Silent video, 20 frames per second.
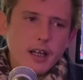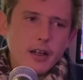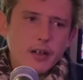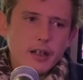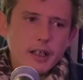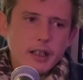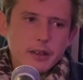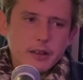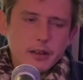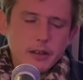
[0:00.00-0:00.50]

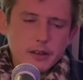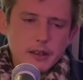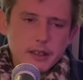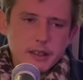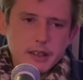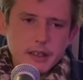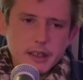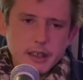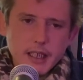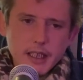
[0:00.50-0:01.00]
I
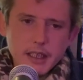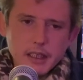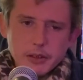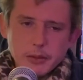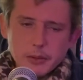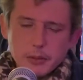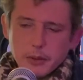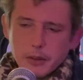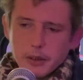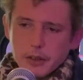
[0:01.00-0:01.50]
acknowledge that
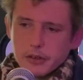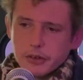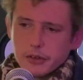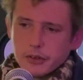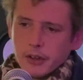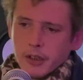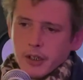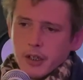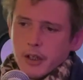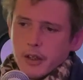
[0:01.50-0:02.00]
nature
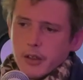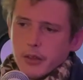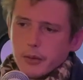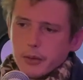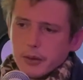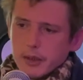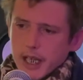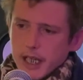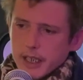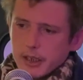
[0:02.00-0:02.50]
works
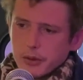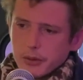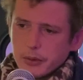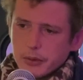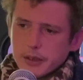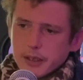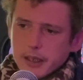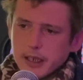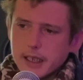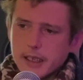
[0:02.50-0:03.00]
through
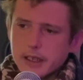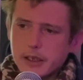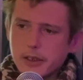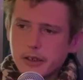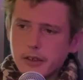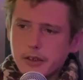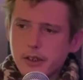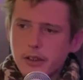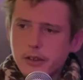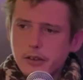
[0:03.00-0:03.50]
natural
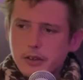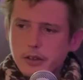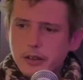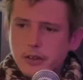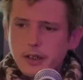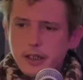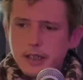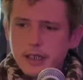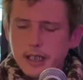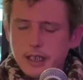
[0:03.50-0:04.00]
selection. I don't
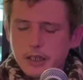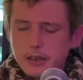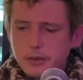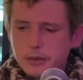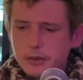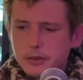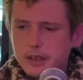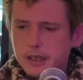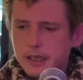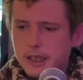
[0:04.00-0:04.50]
deny
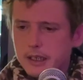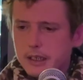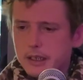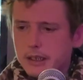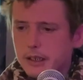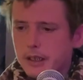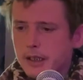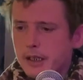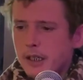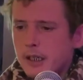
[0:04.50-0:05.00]
natural
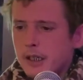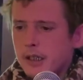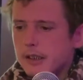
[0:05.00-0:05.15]
selection.